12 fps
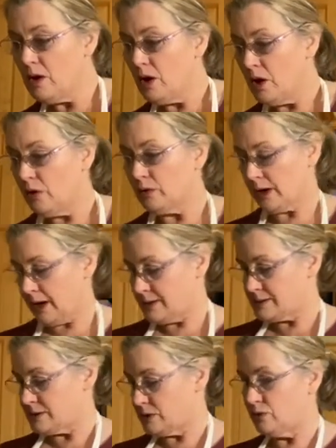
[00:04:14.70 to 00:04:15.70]
Okay,
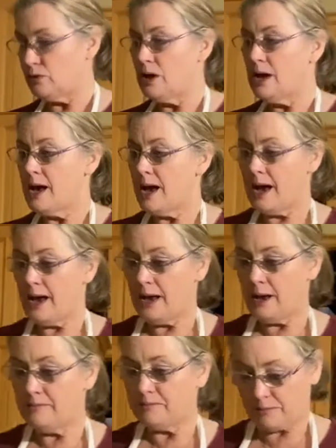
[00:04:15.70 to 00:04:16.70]
so
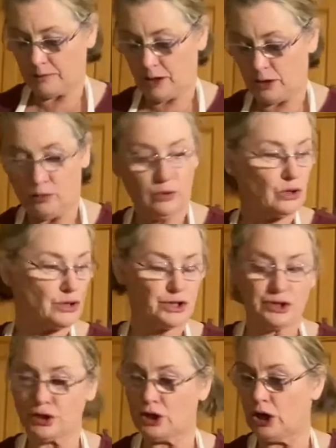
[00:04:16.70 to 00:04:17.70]
a quarter
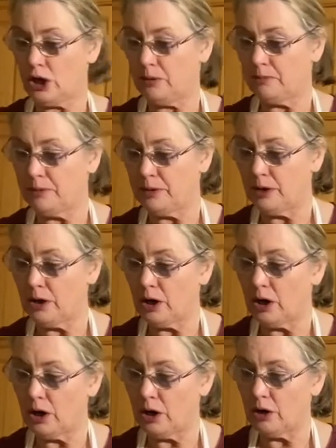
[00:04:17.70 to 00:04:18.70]
cup
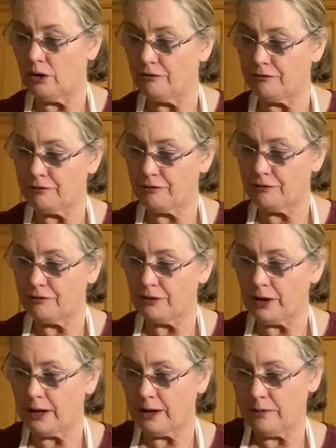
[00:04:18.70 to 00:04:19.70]
of
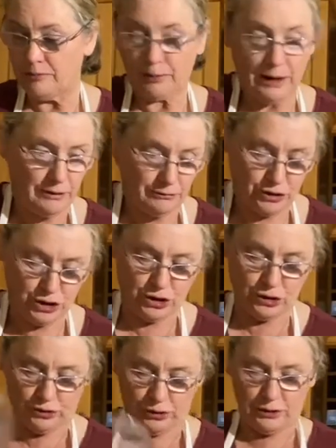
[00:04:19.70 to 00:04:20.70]
brown
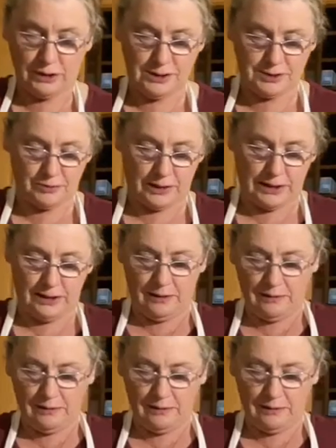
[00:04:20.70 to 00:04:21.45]
sugar as well.